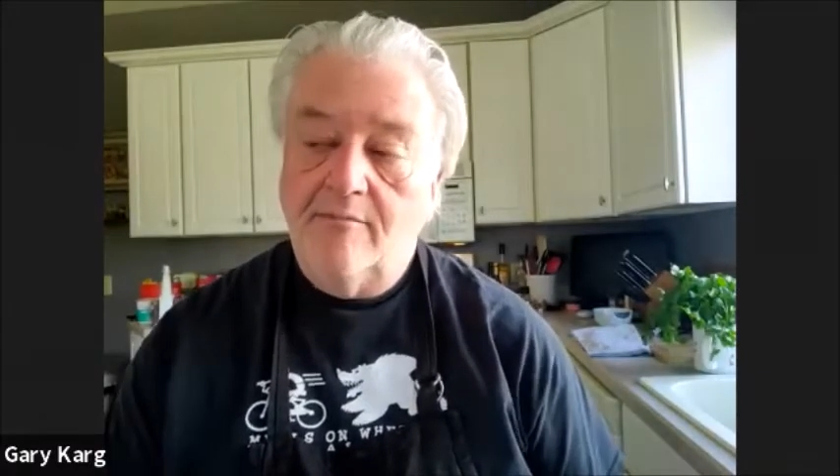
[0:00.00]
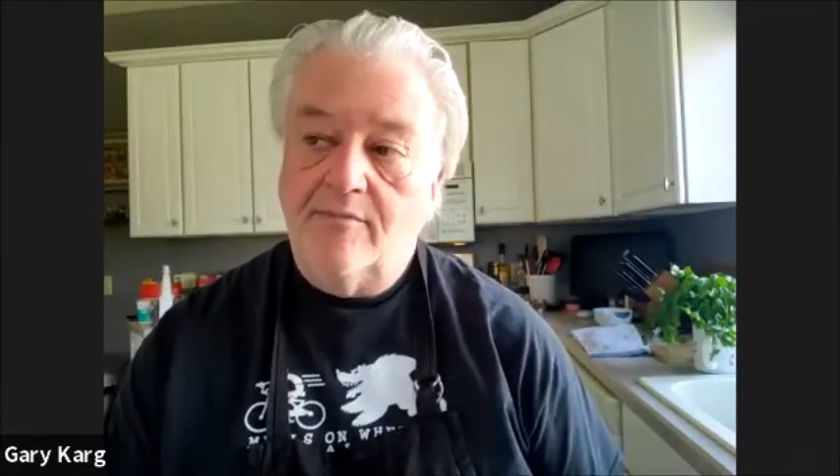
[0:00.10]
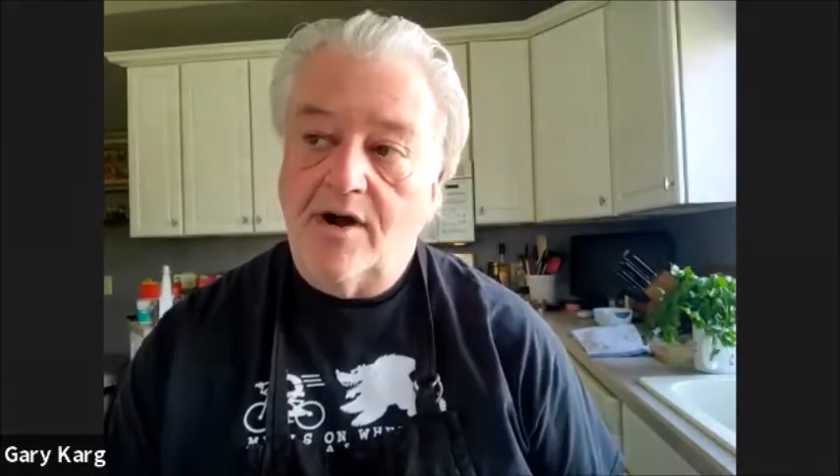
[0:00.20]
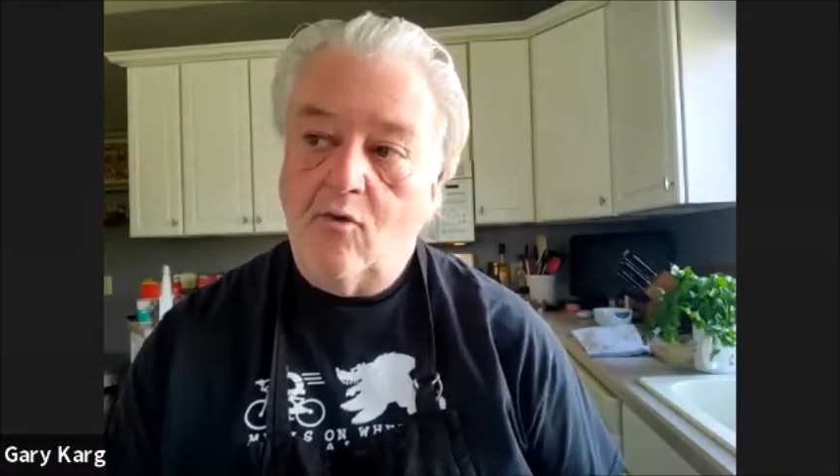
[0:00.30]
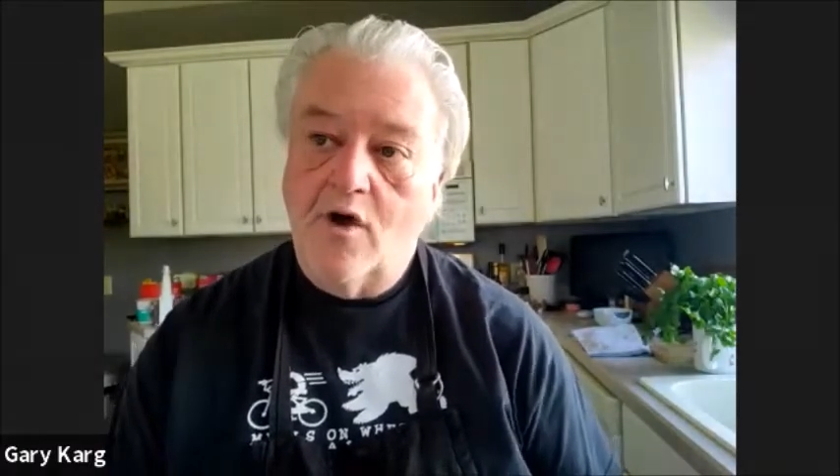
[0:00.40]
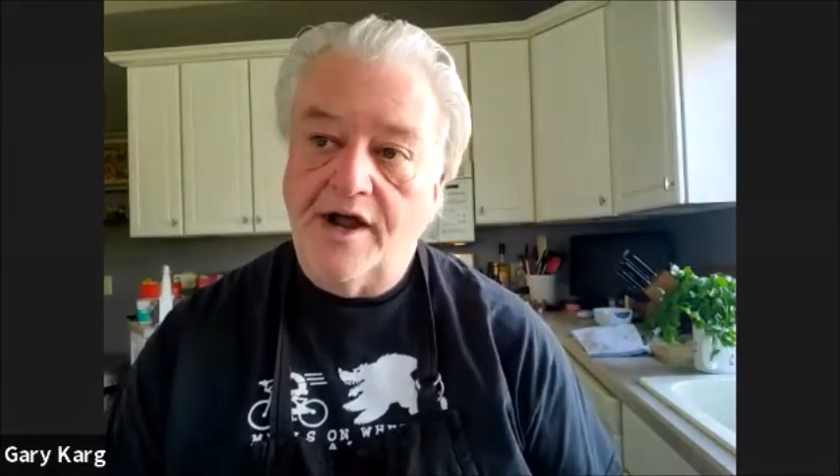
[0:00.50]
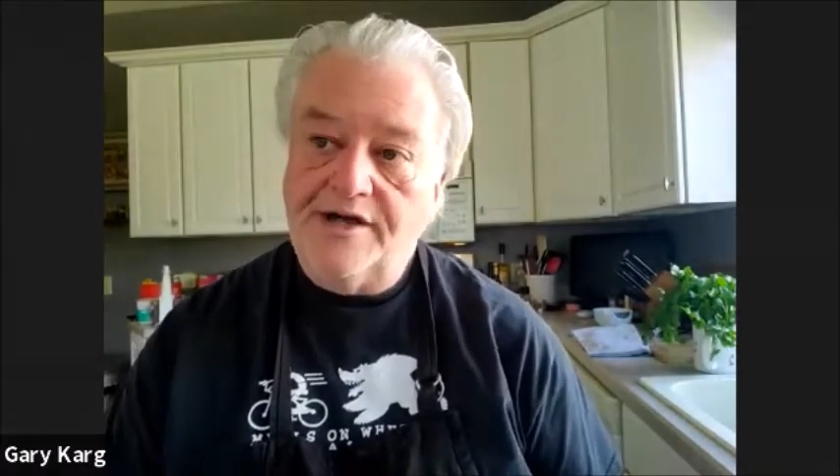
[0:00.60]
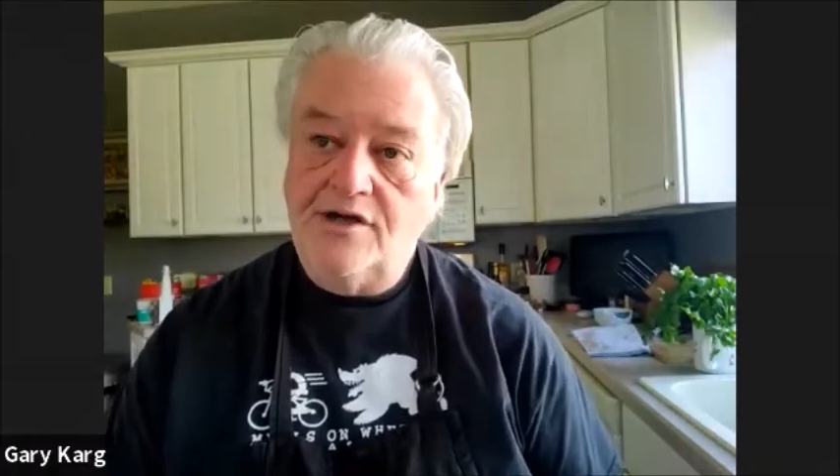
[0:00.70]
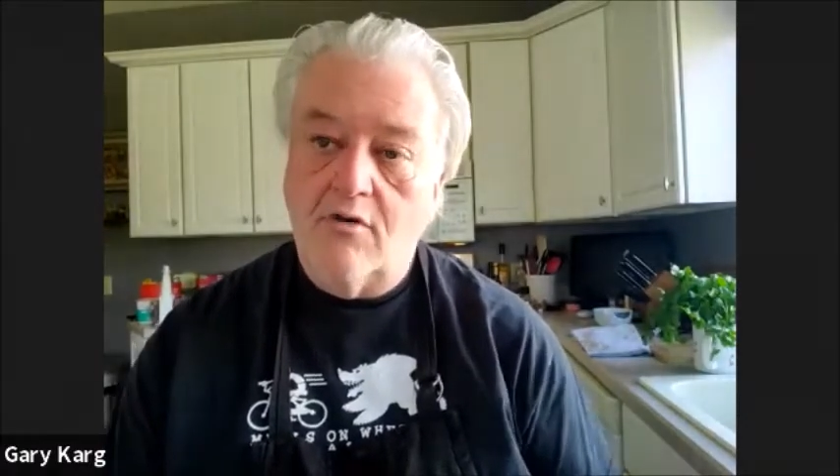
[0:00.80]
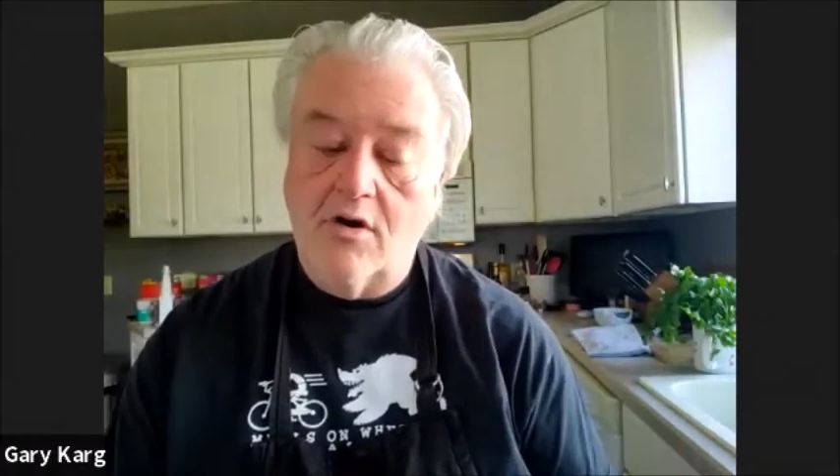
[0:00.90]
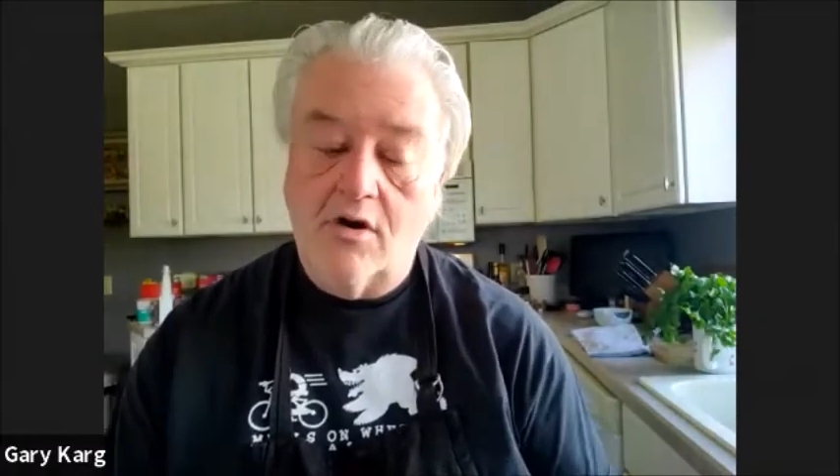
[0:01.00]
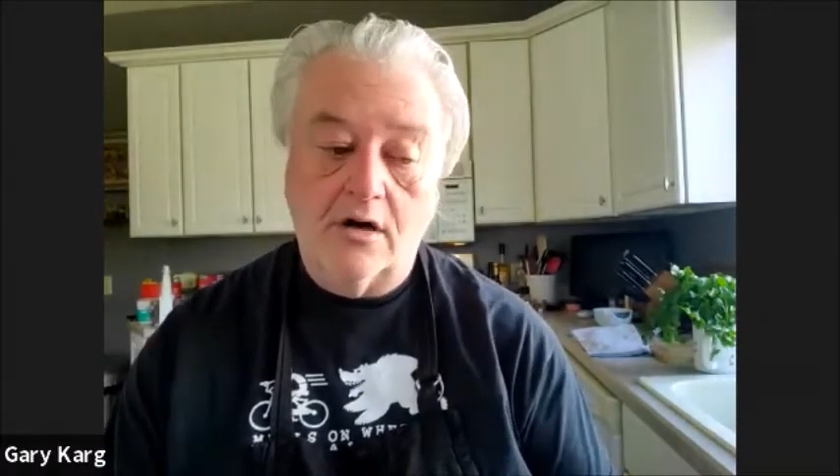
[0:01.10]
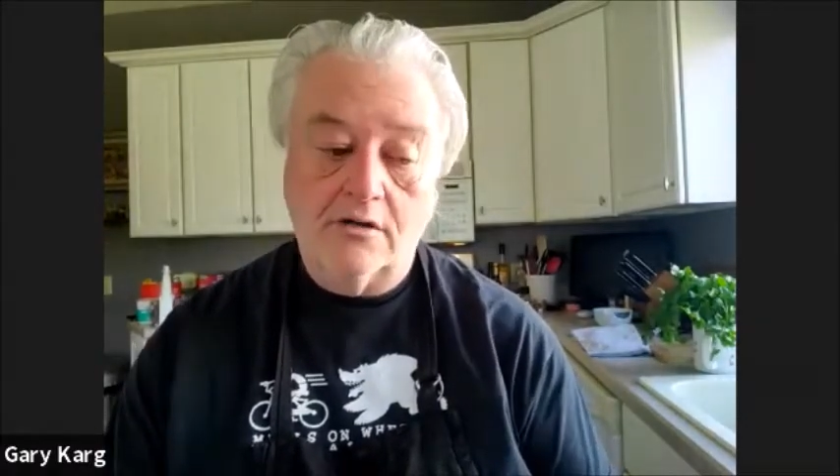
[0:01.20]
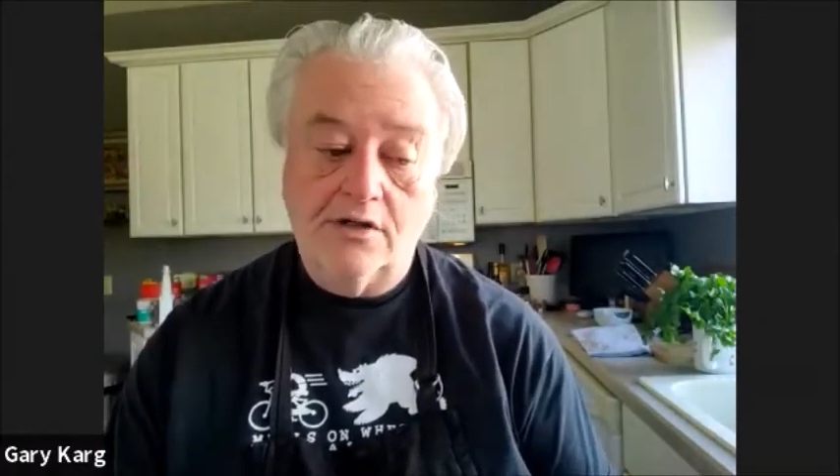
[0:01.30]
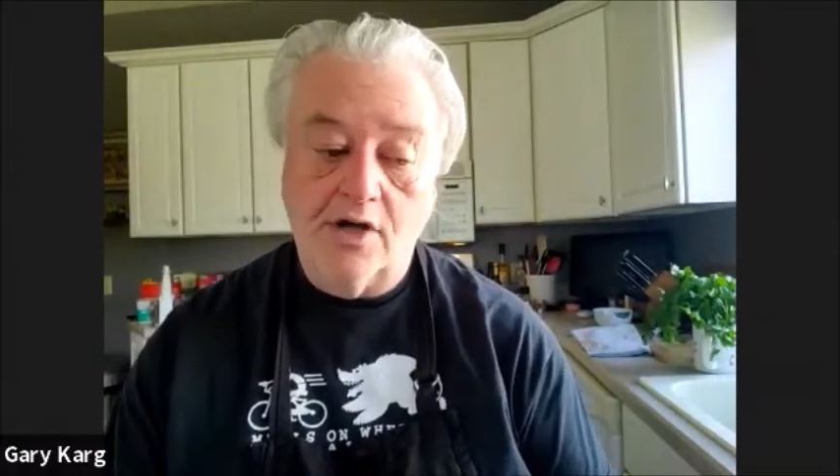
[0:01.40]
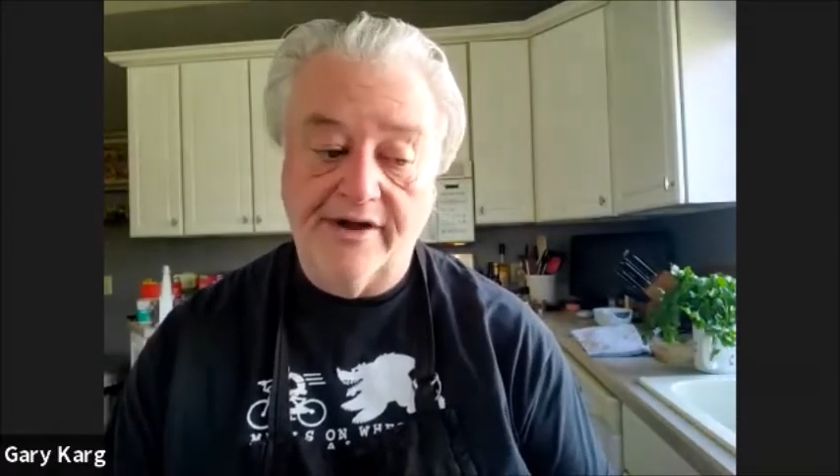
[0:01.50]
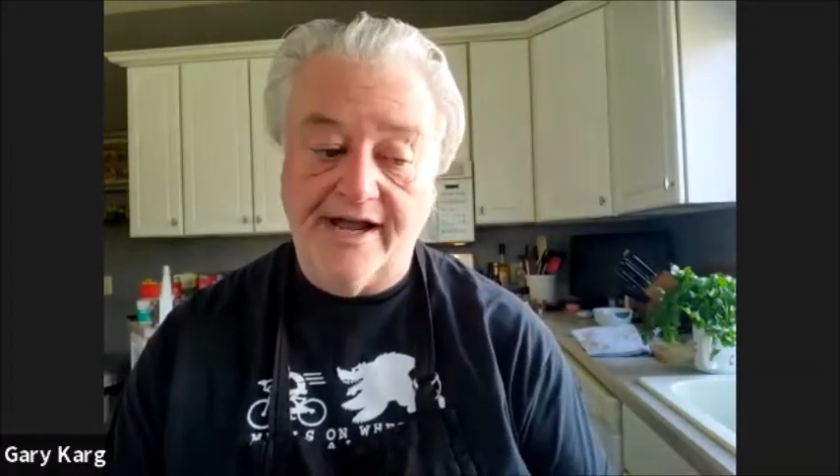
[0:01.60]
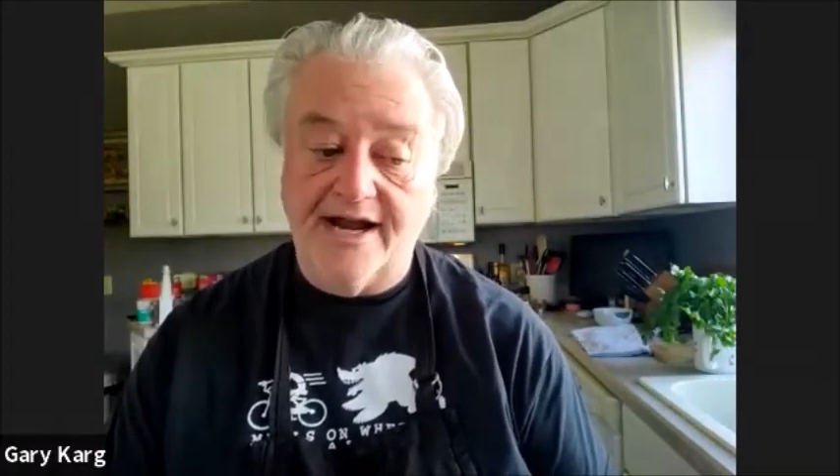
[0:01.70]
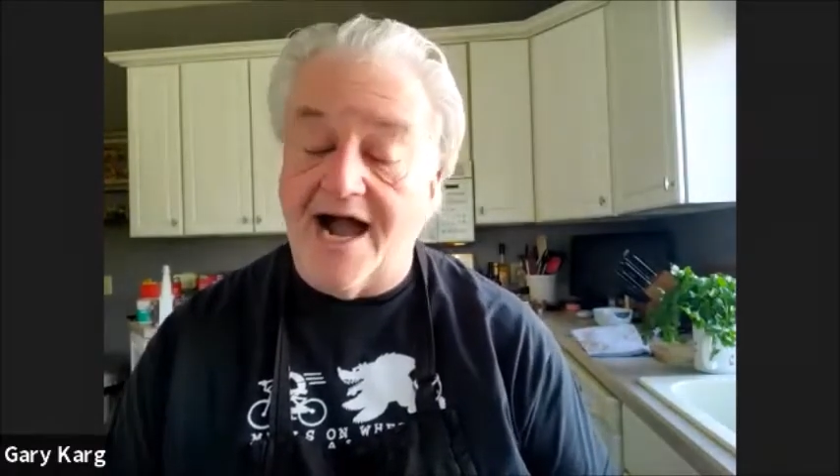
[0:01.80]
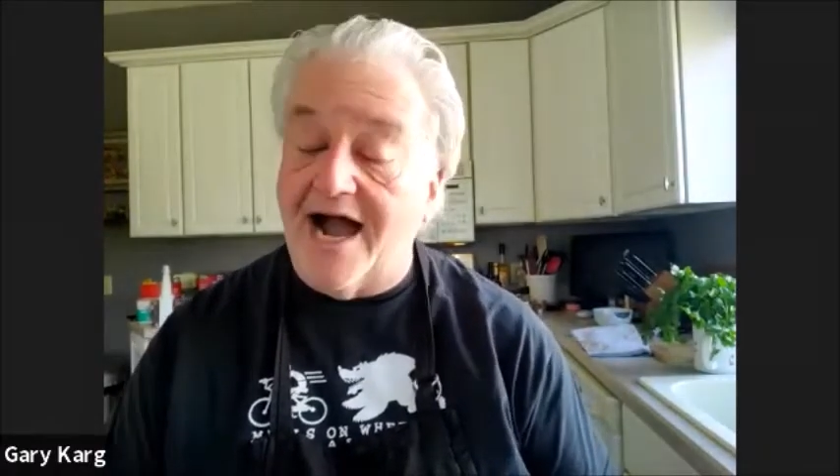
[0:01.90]
But when you are going
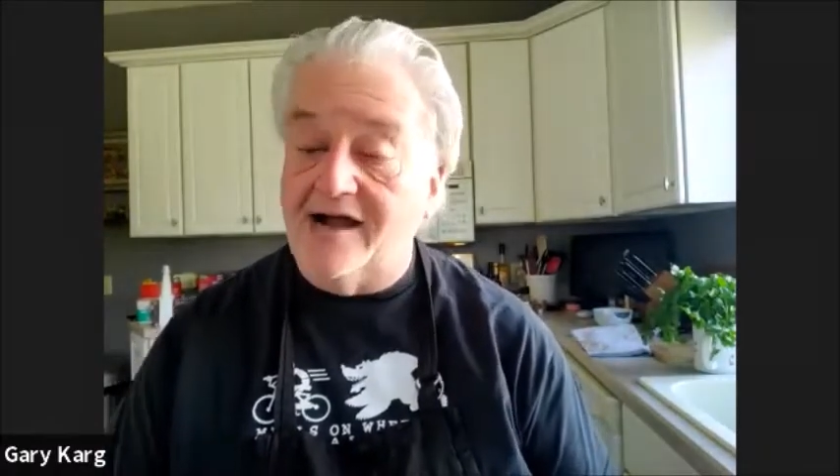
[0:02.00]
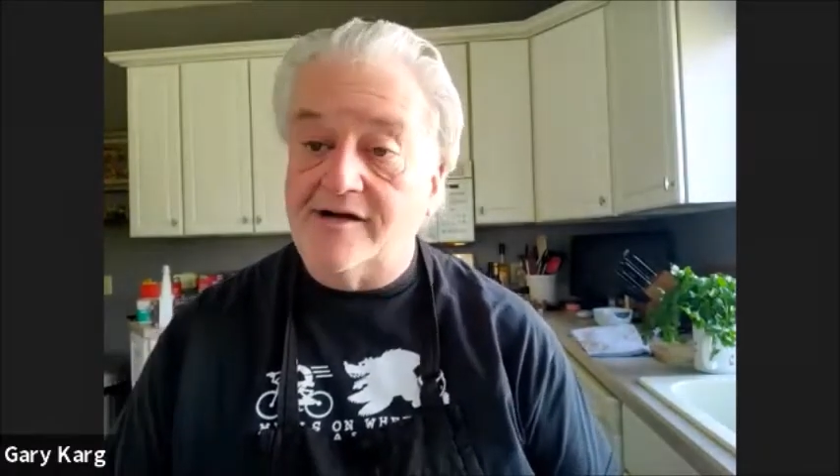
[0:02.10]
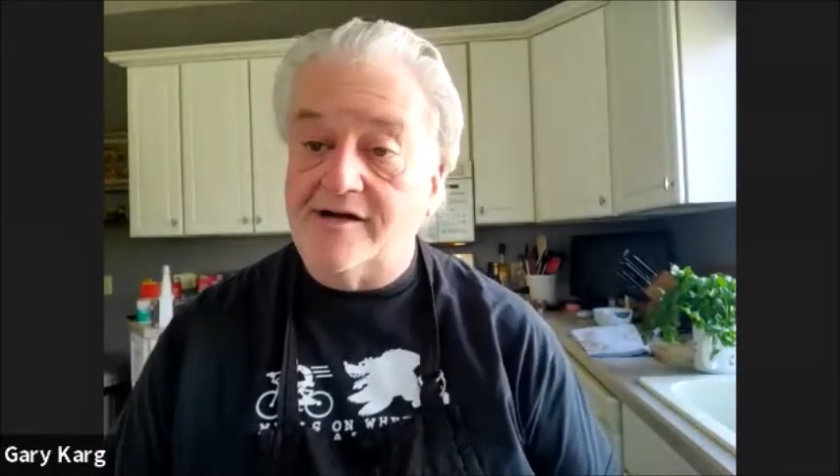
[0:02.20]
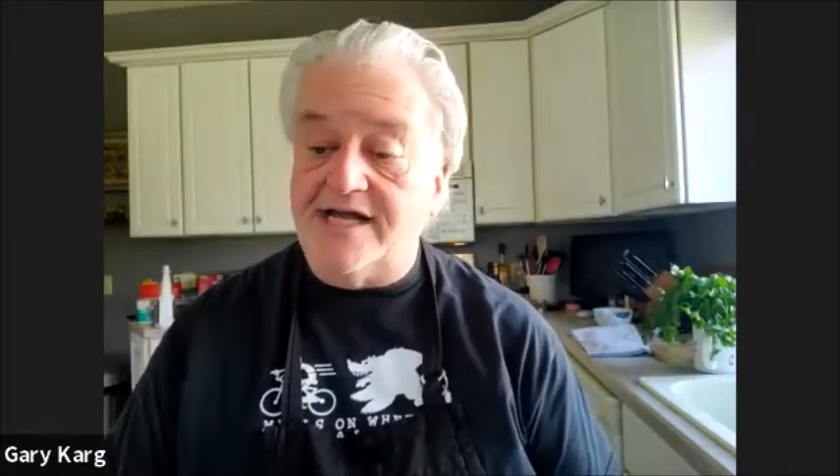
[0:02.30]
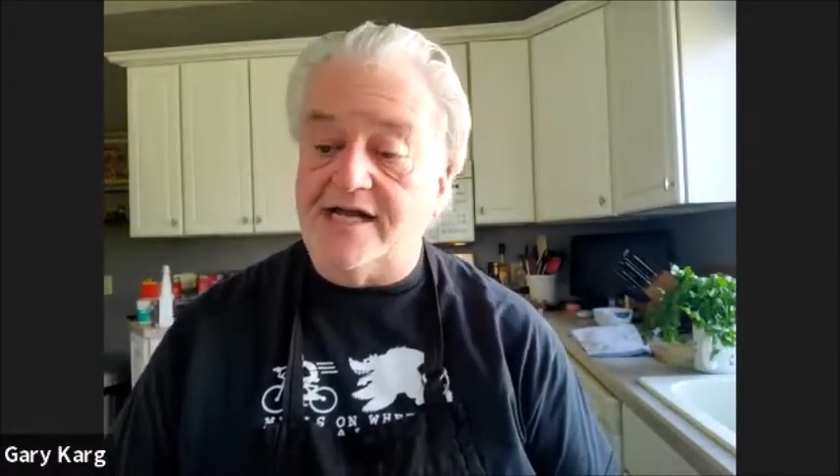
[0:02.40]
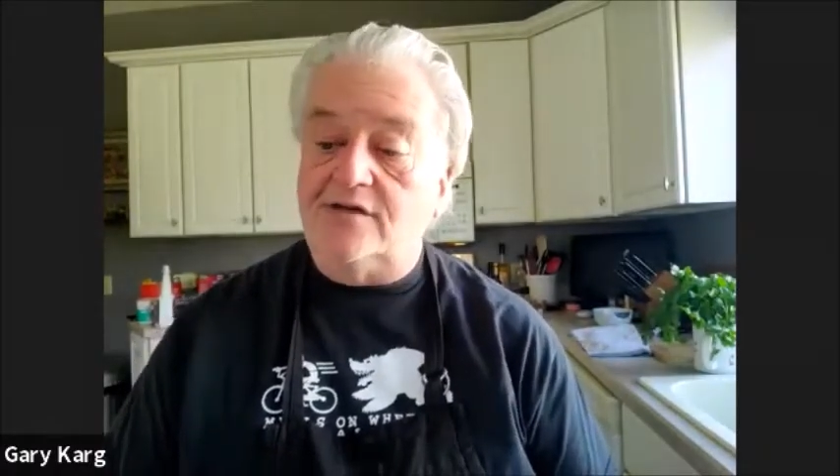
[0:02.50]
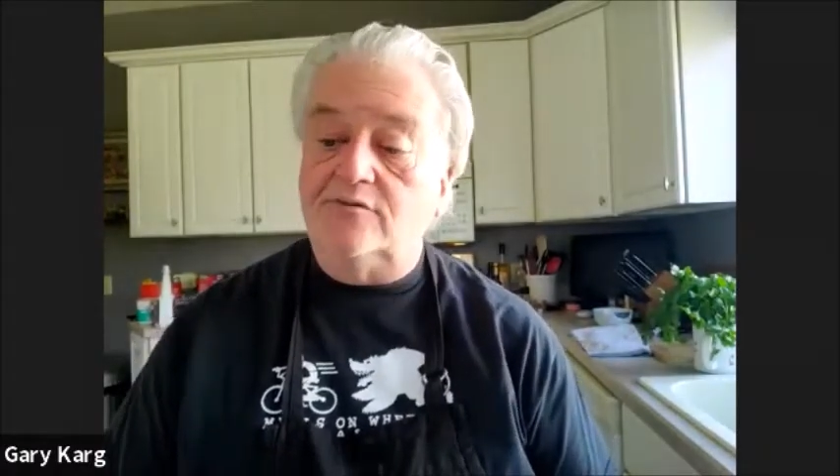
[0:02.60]
at a higher heat,